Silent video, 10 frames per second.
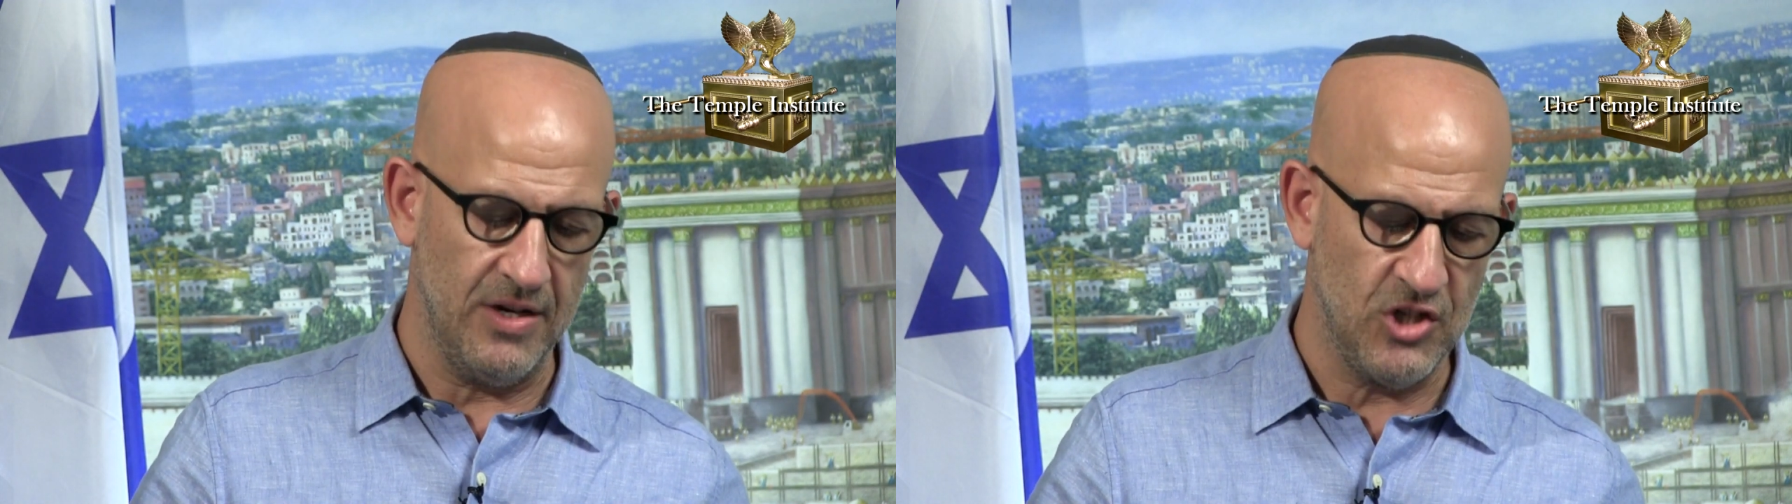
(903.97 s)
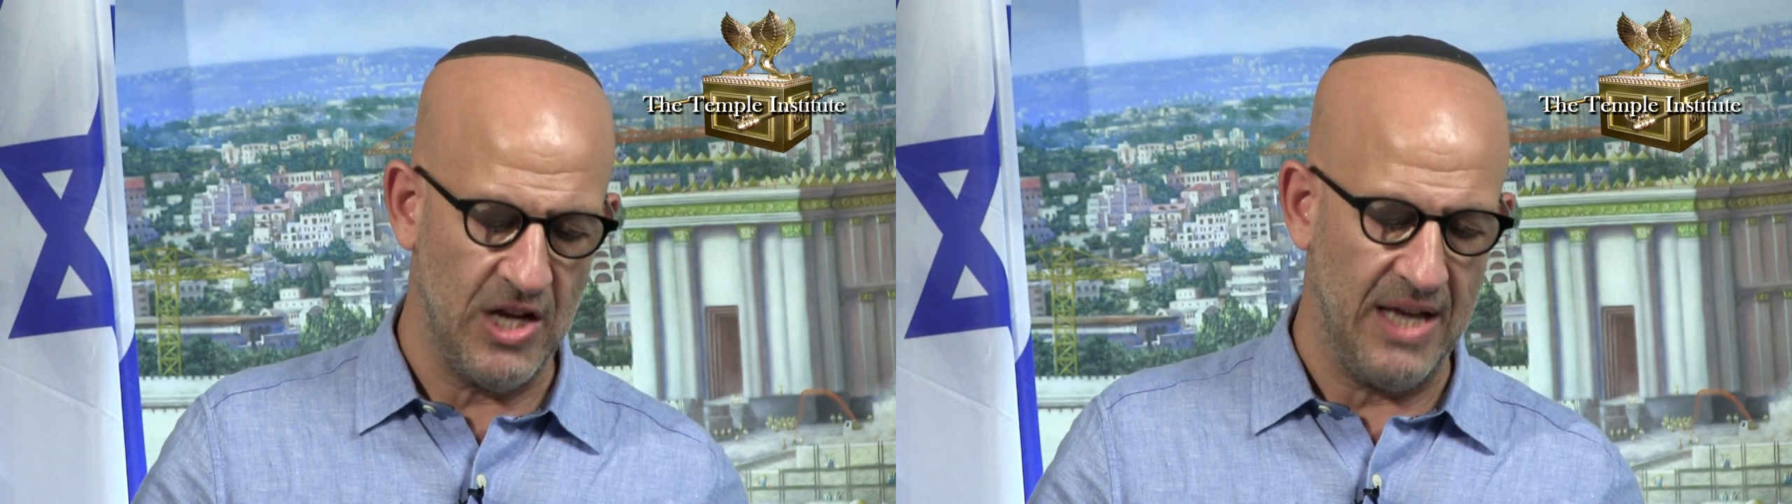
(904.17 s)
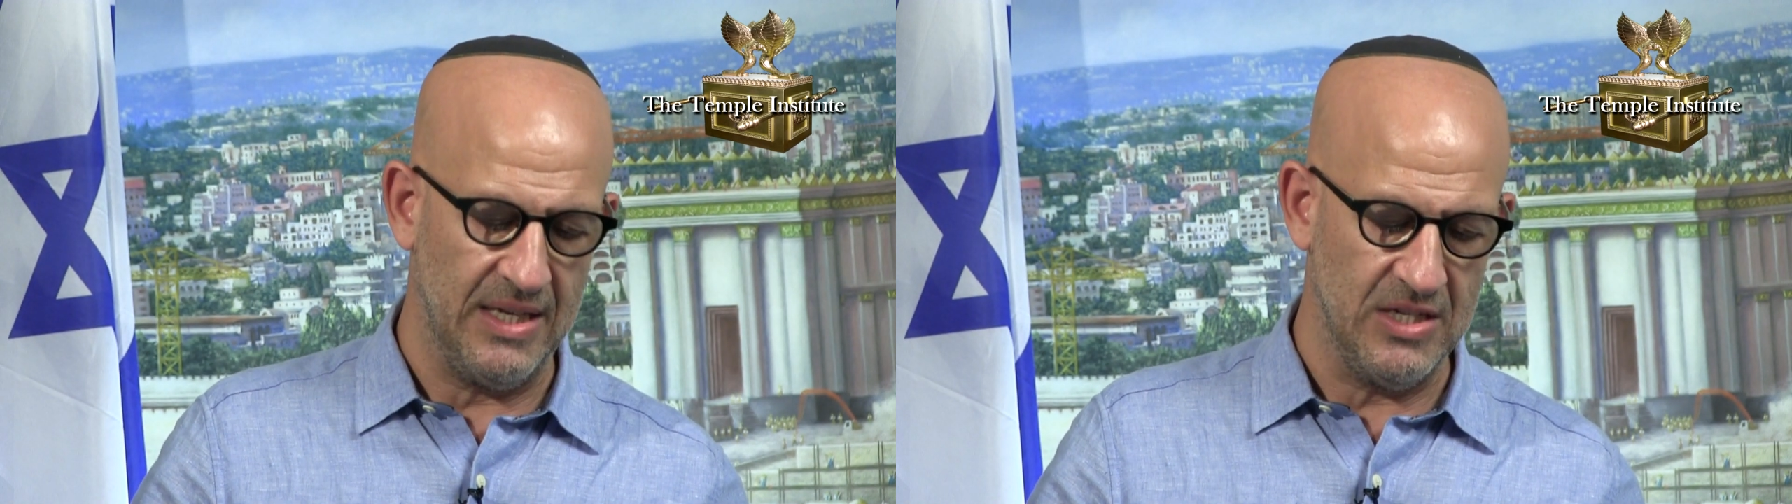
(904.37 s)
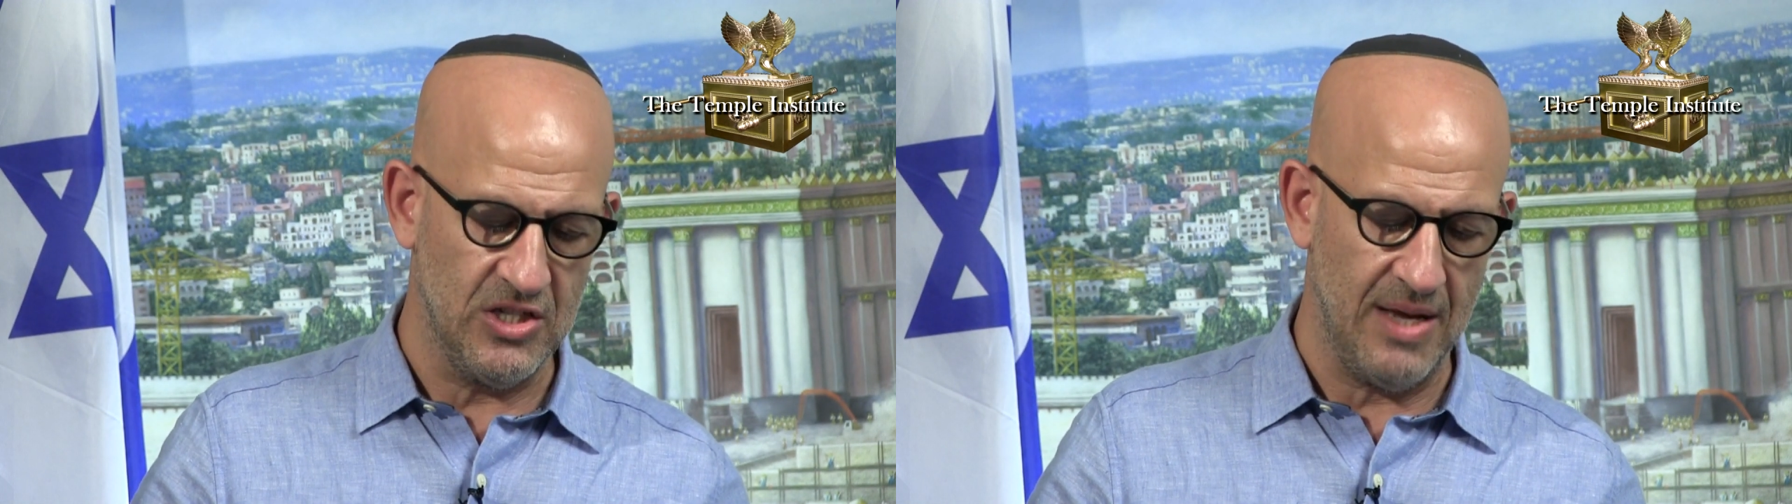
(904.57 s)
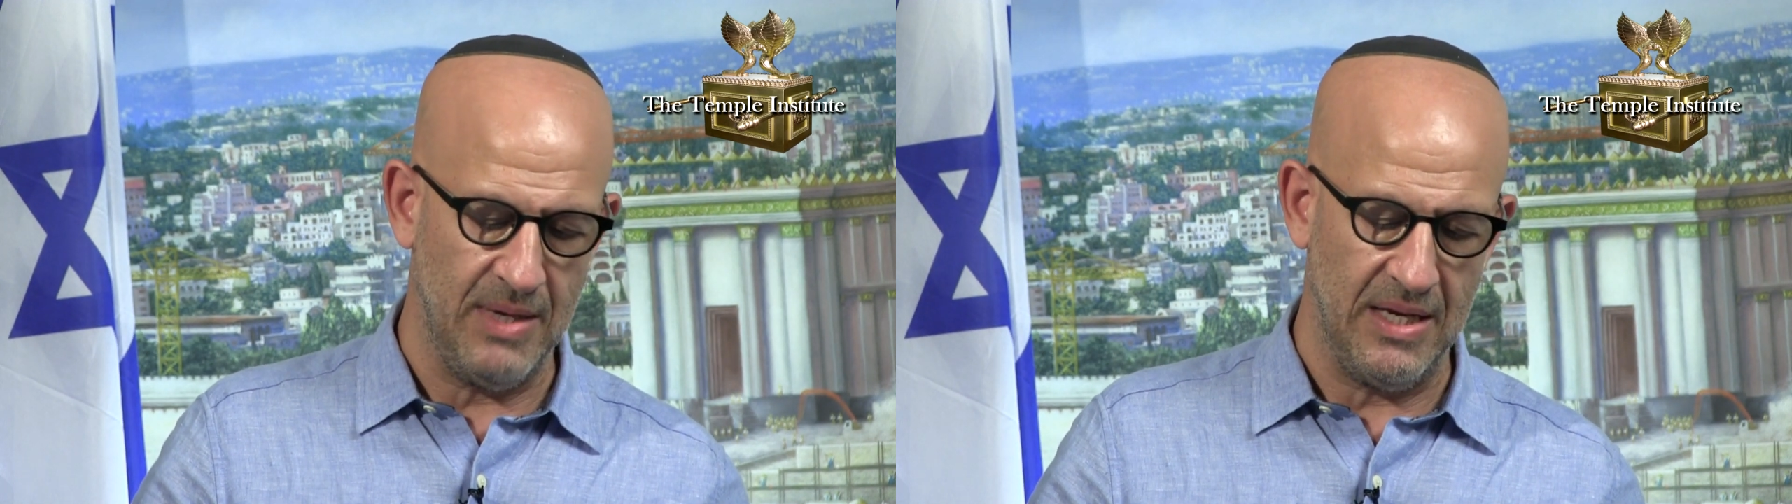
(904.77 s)

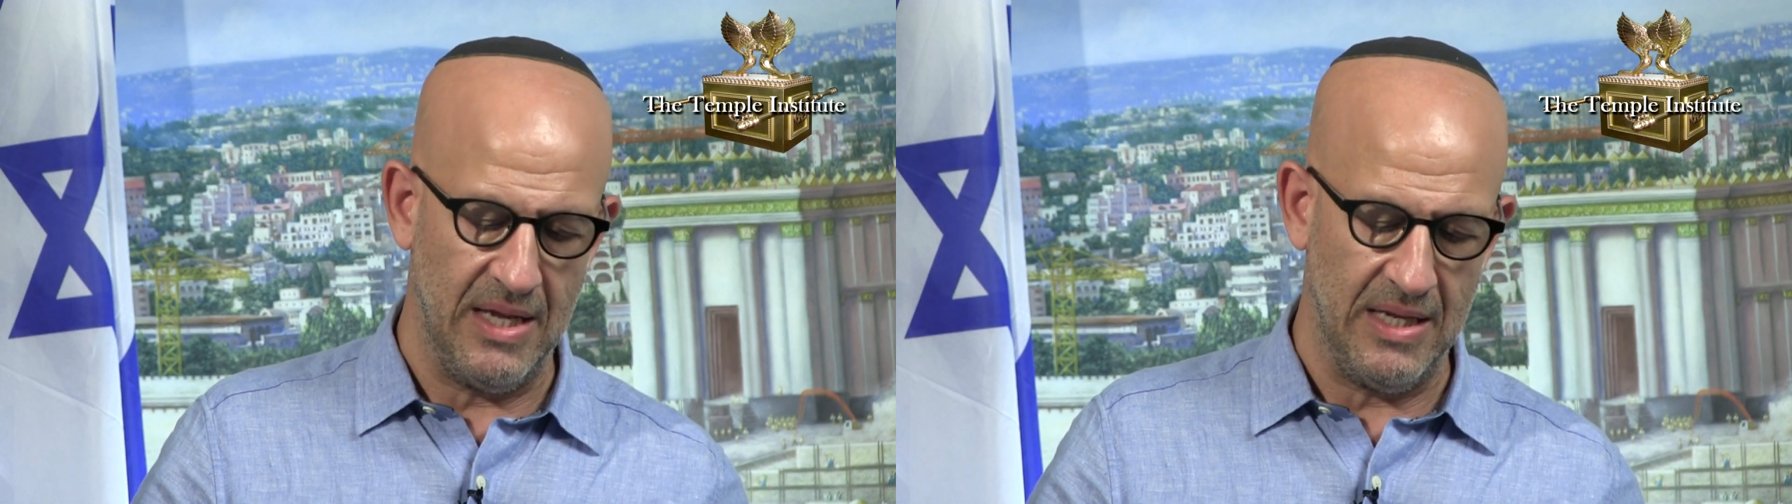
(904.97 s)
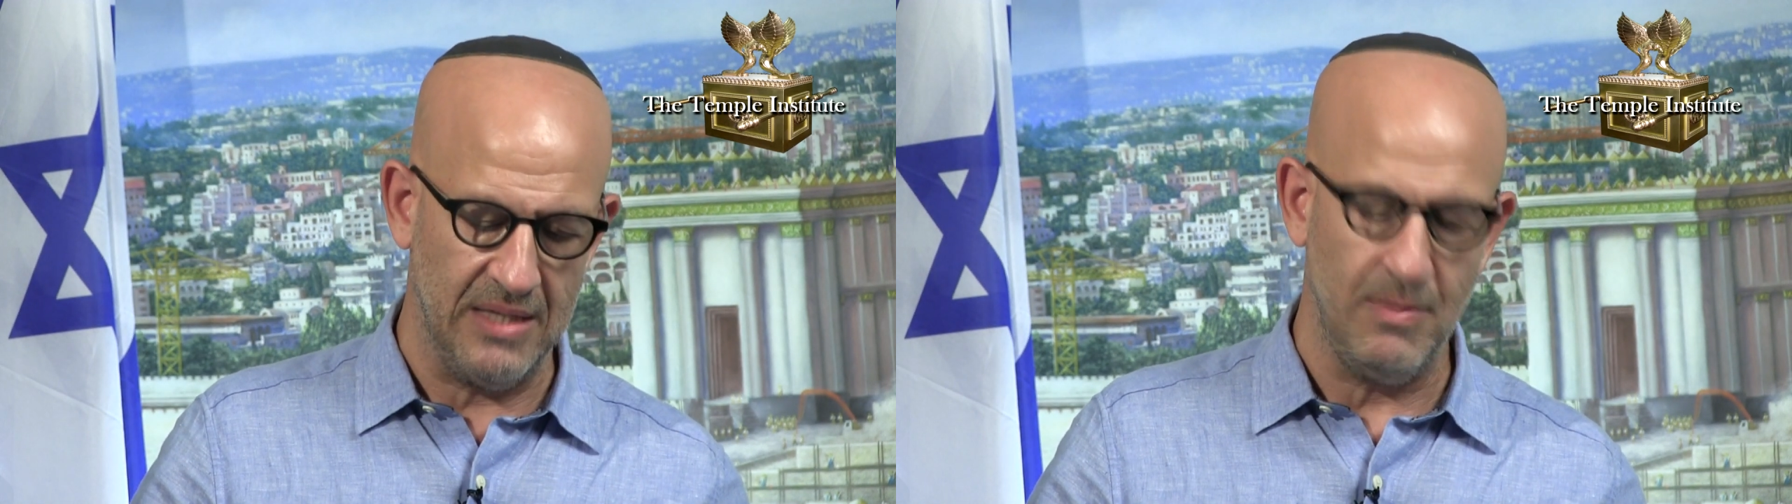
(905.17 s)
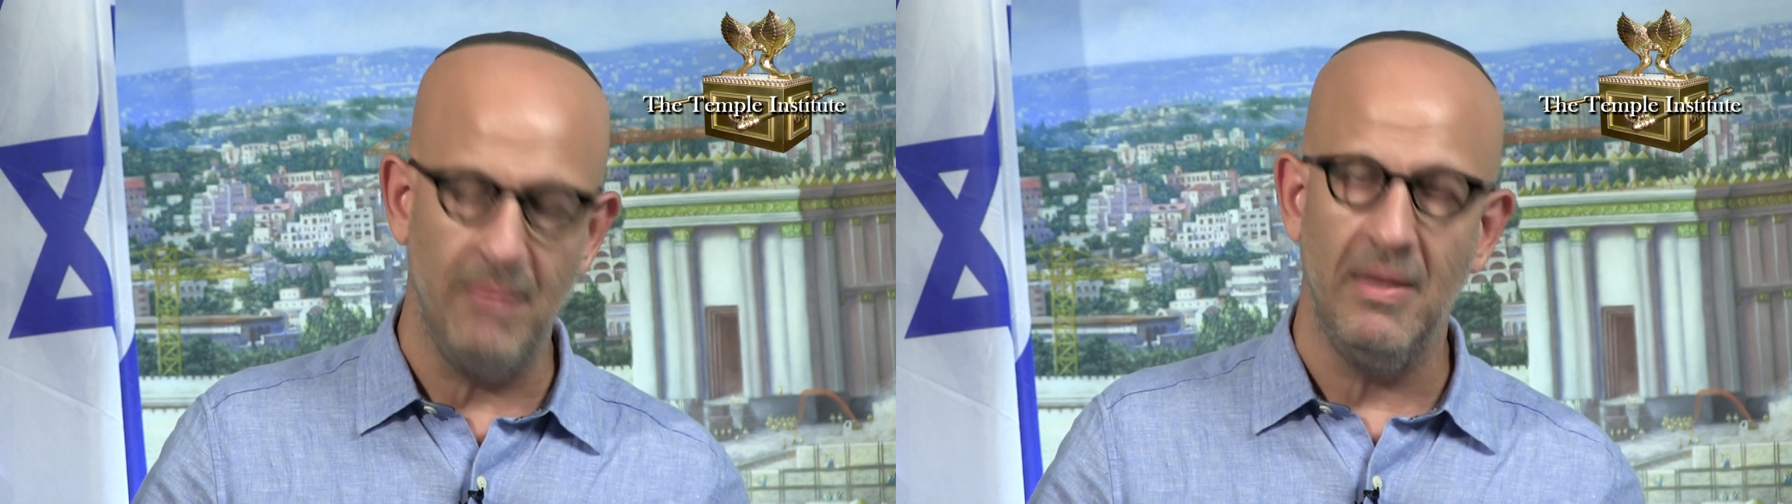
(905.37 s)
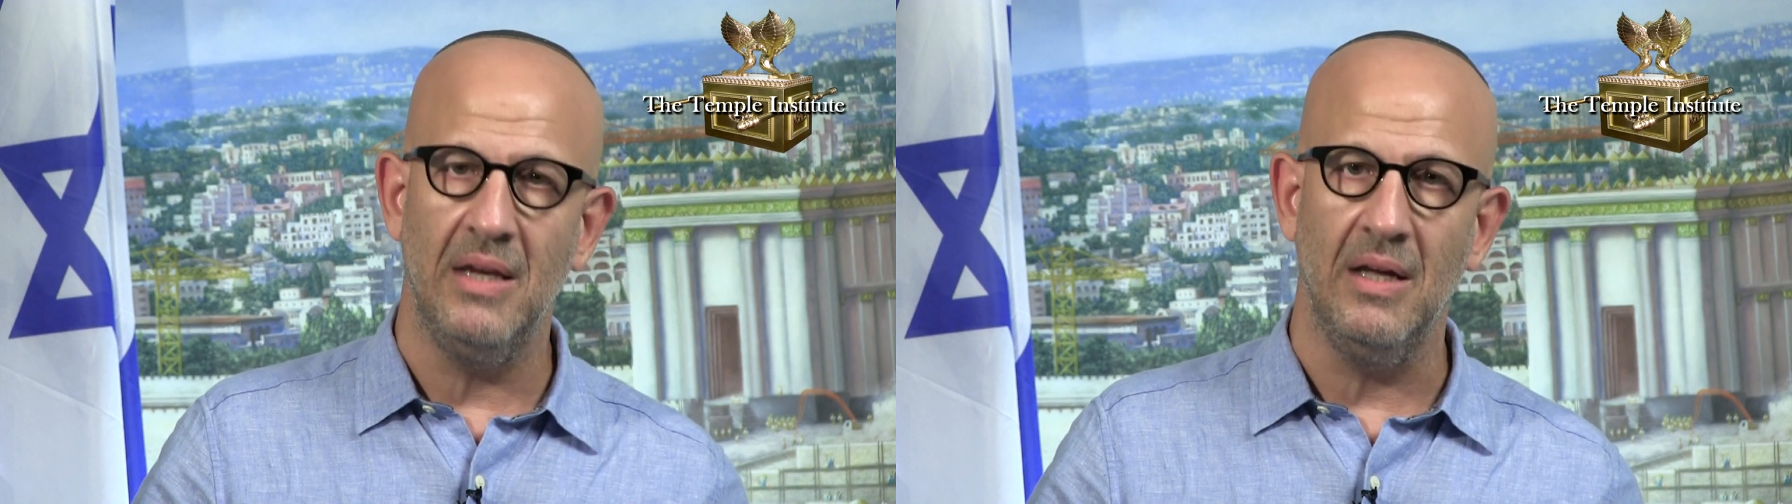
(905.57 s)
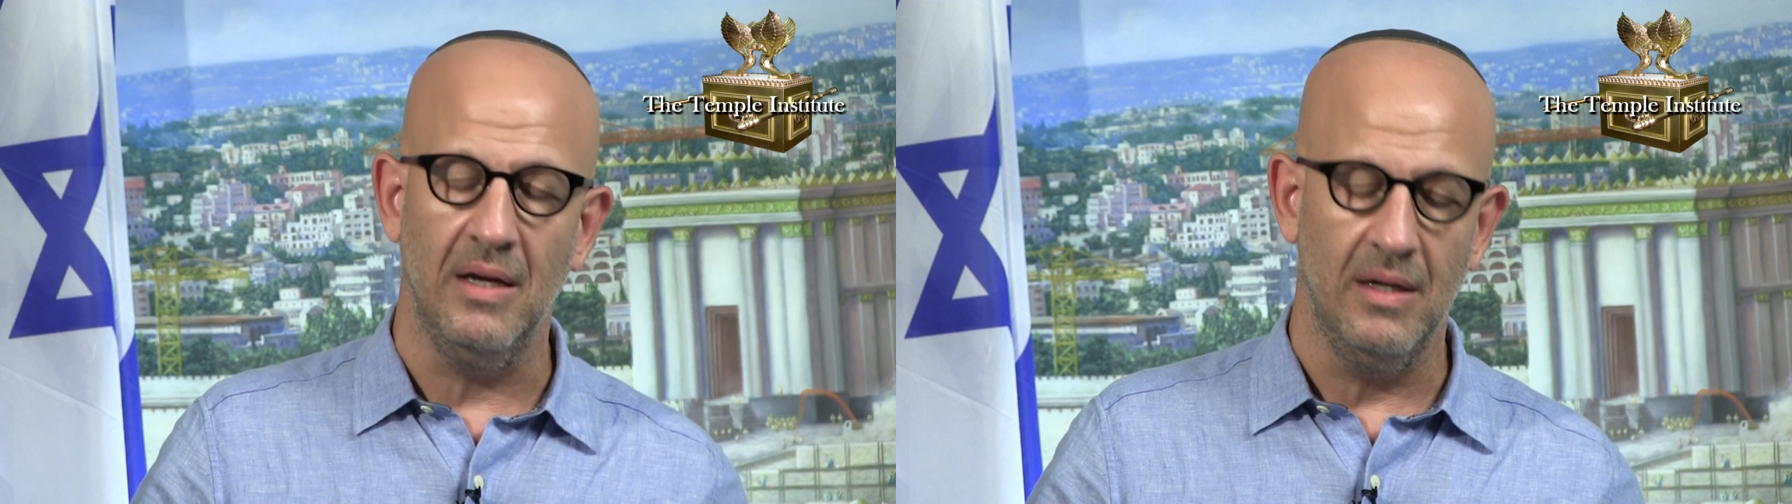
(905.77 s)
shehaneshama nenet
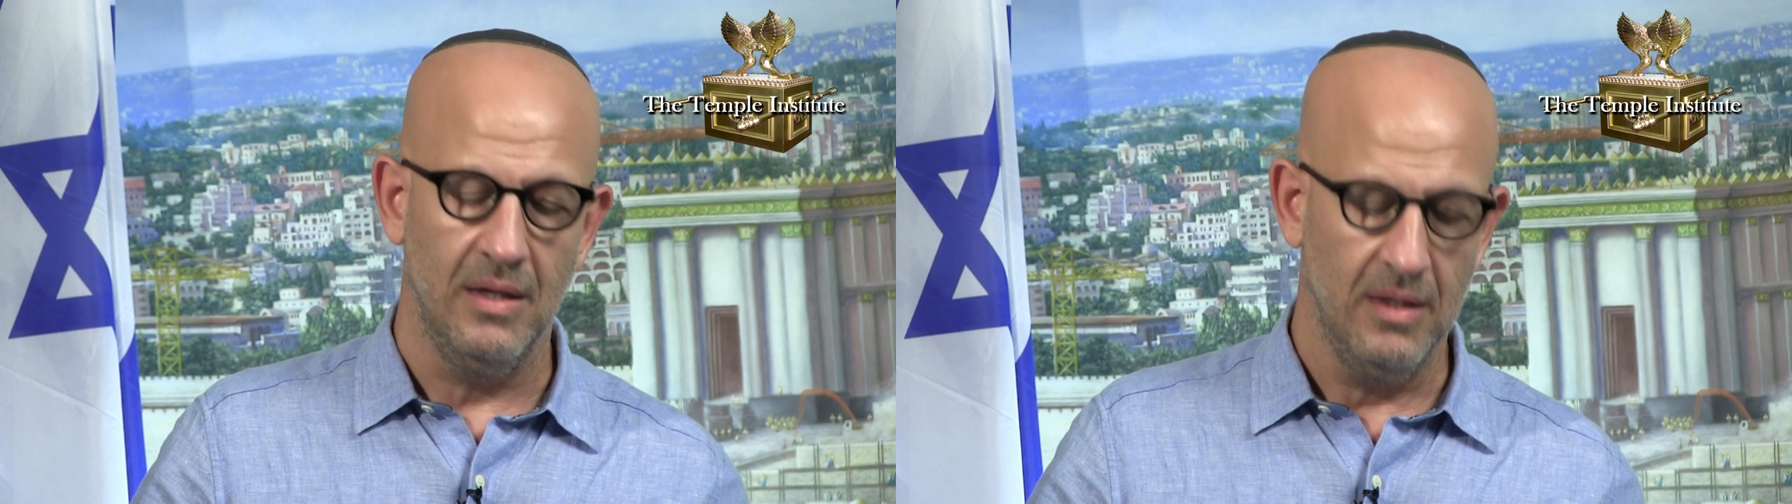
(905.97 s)
mimena.